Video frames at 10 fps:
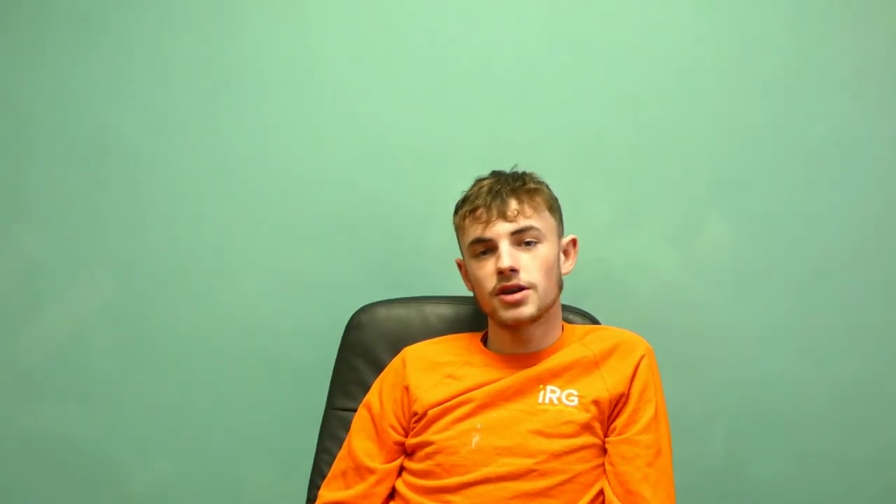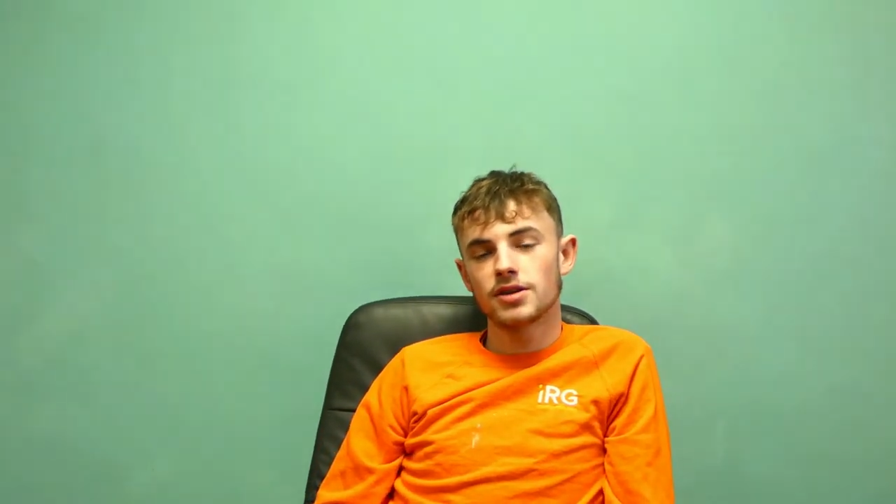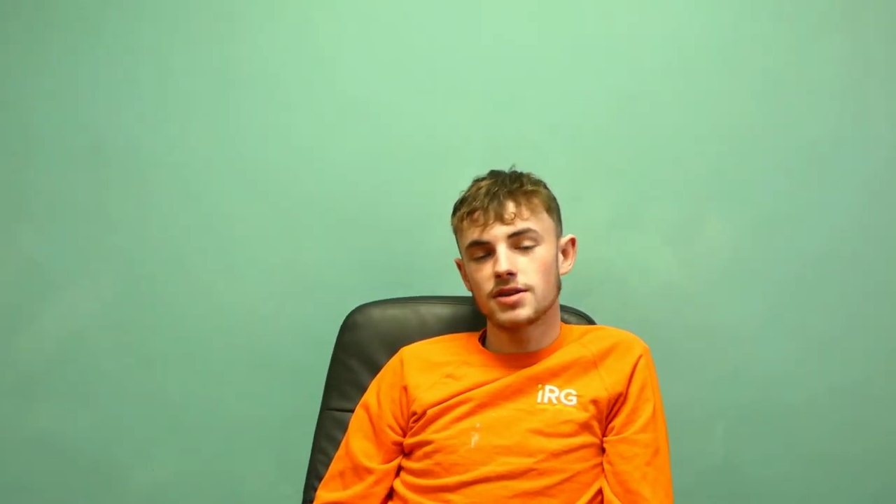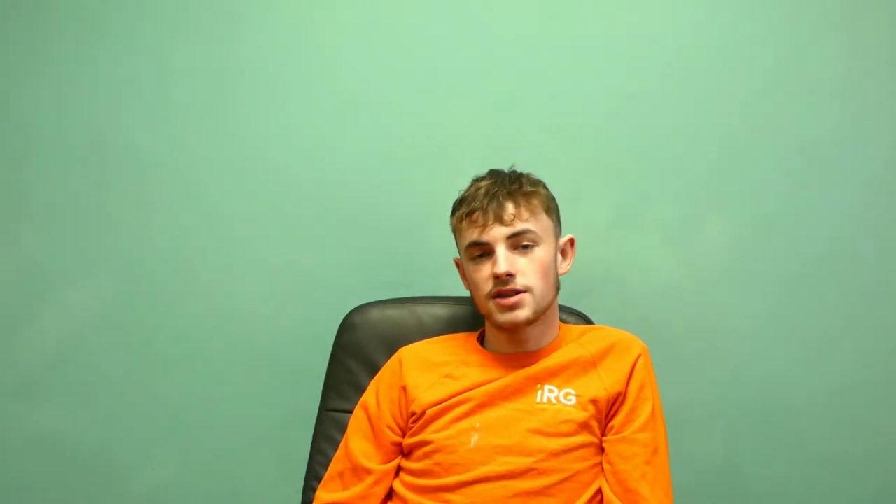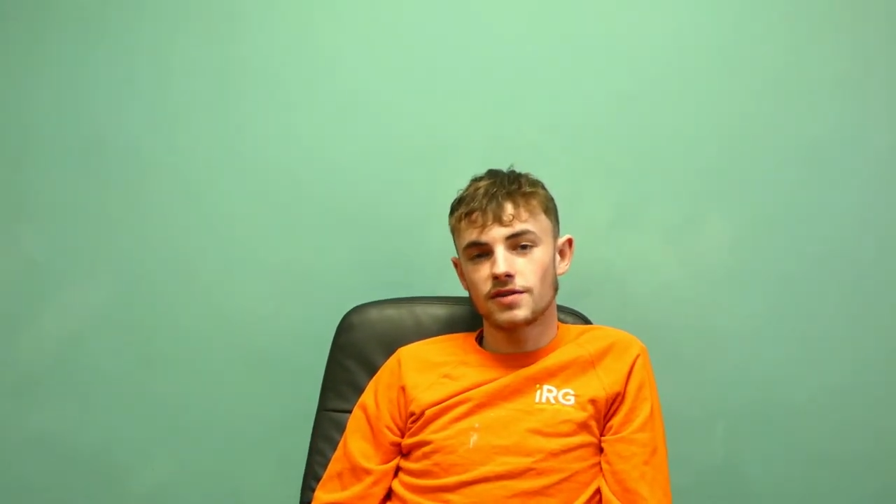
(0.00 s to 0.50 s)

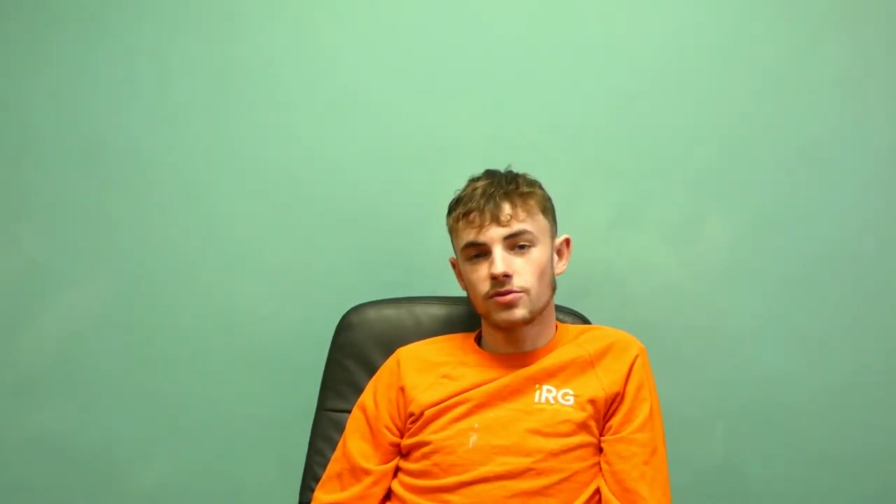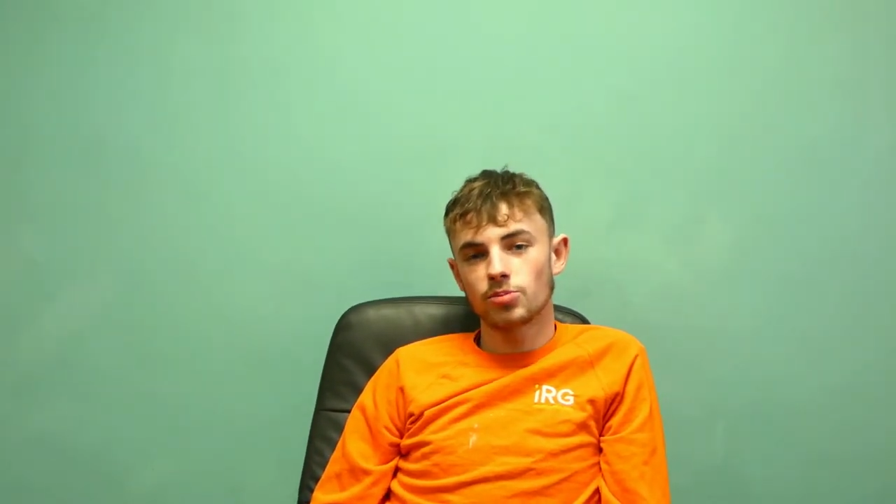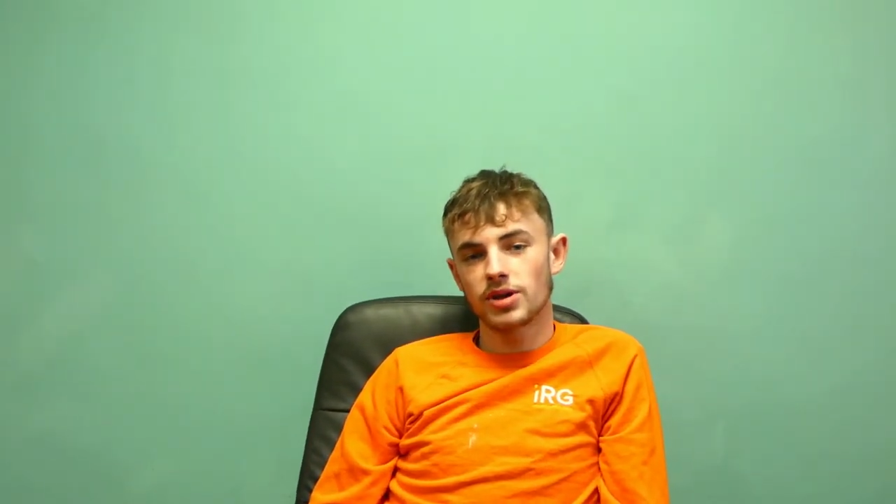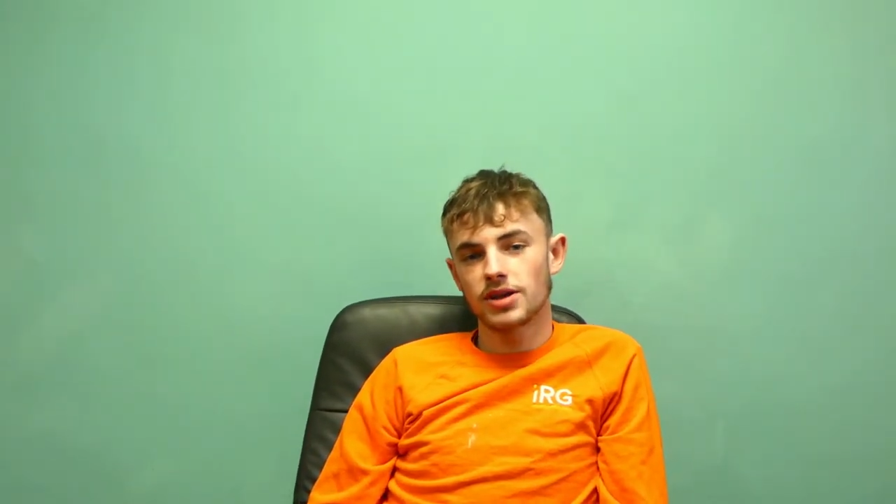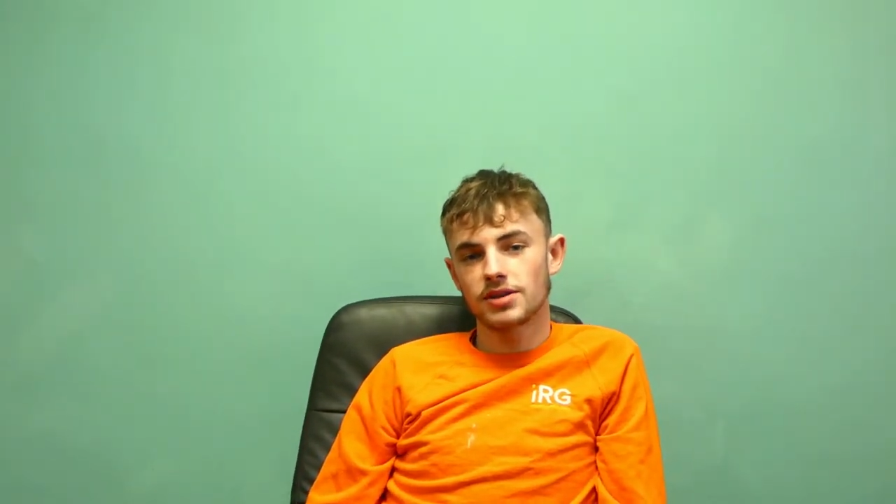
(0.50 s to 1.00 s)
the
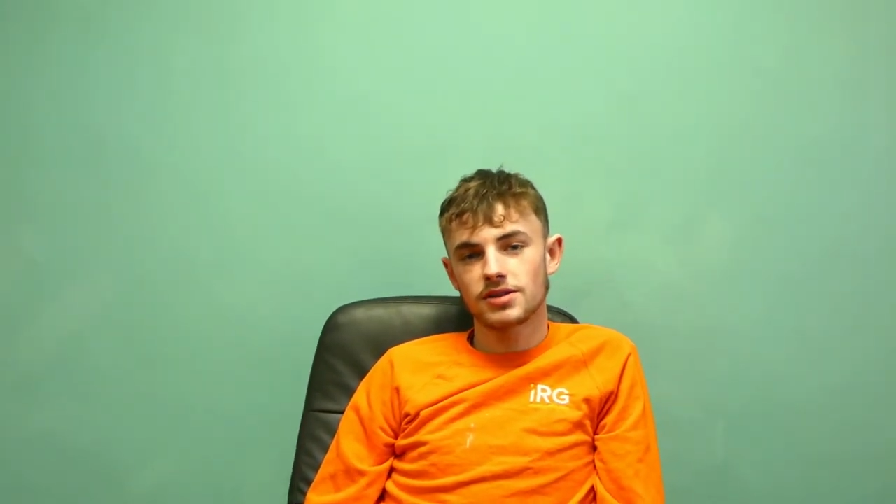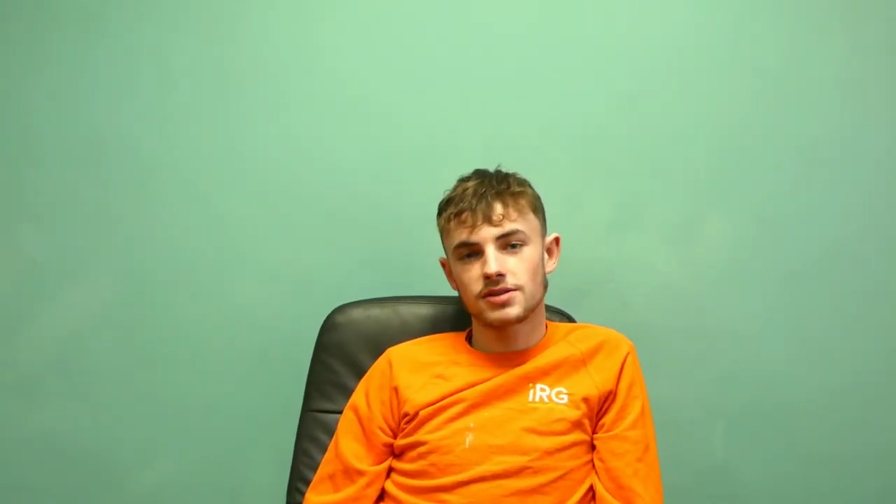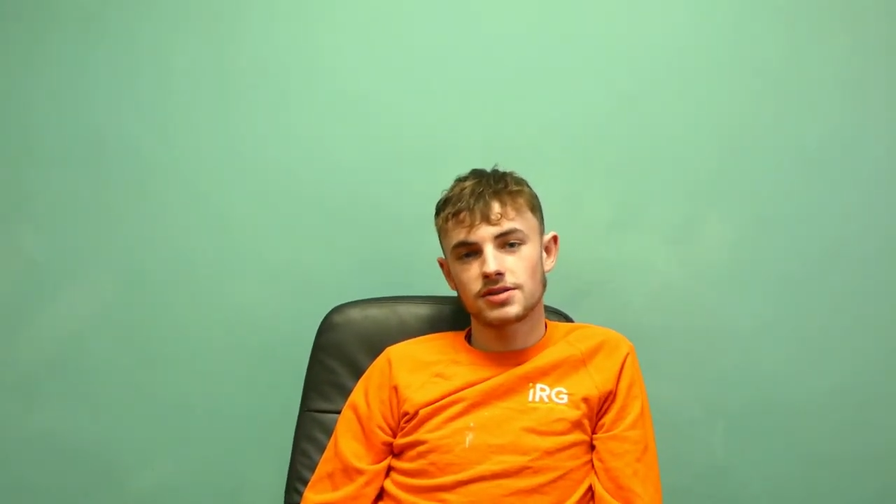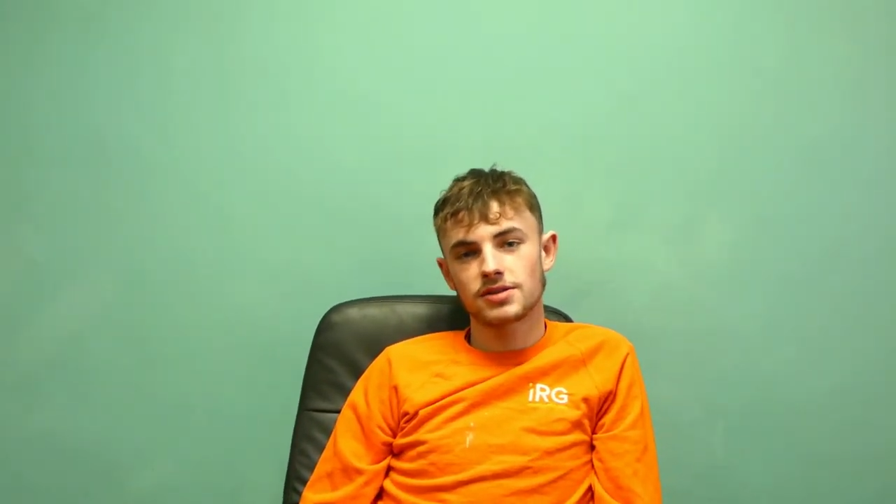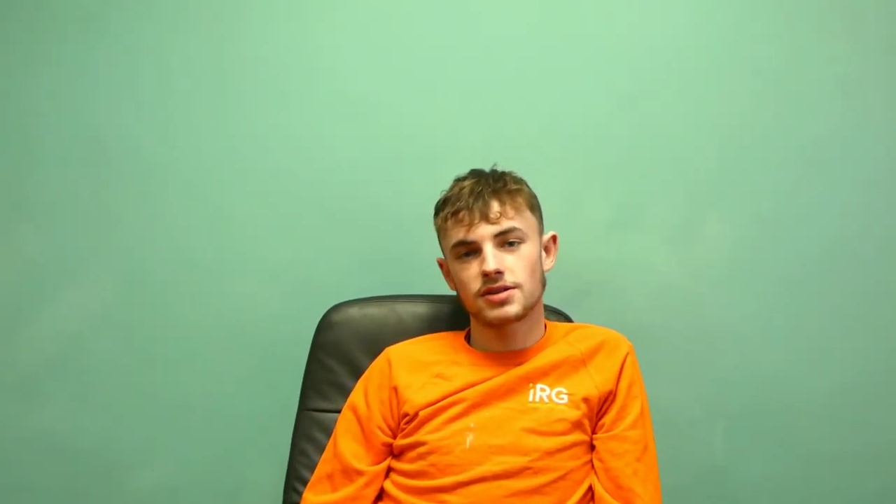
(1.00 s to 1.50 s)
different
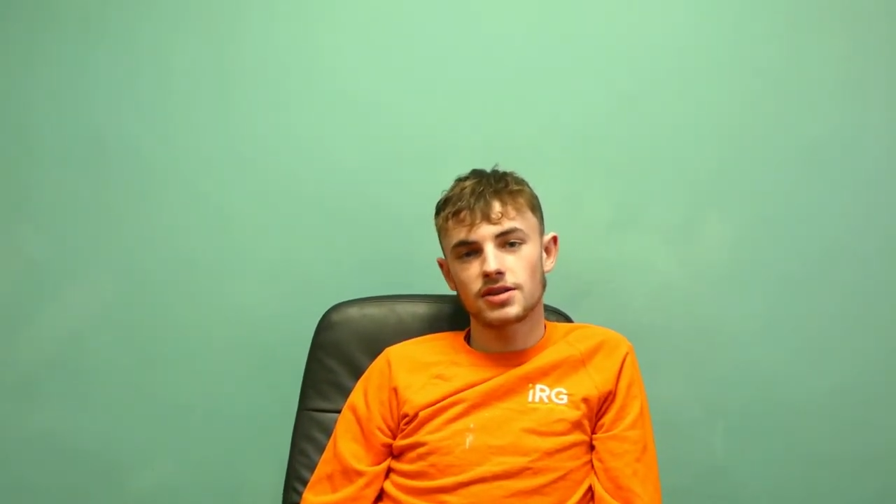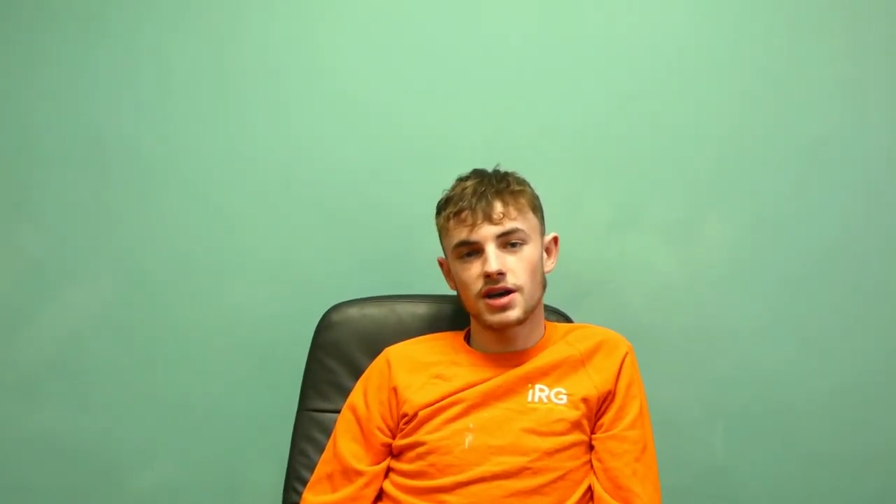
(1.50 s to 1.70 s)
paints,